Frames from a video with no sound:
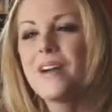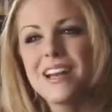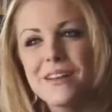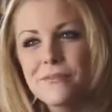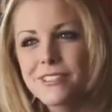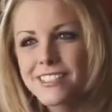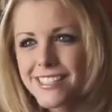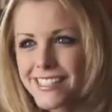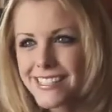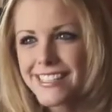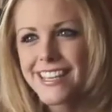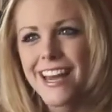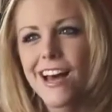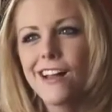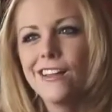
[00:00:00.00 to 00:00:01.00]
My name is
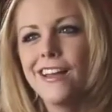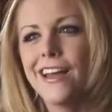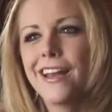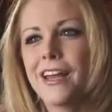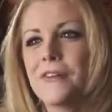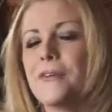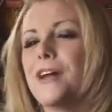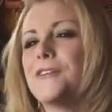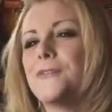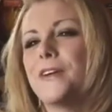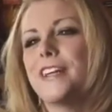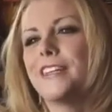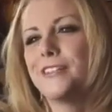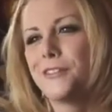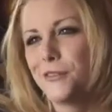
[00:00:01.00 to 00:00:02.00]
Lindsay L., and I
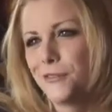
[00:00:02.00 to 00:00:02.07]
graduated in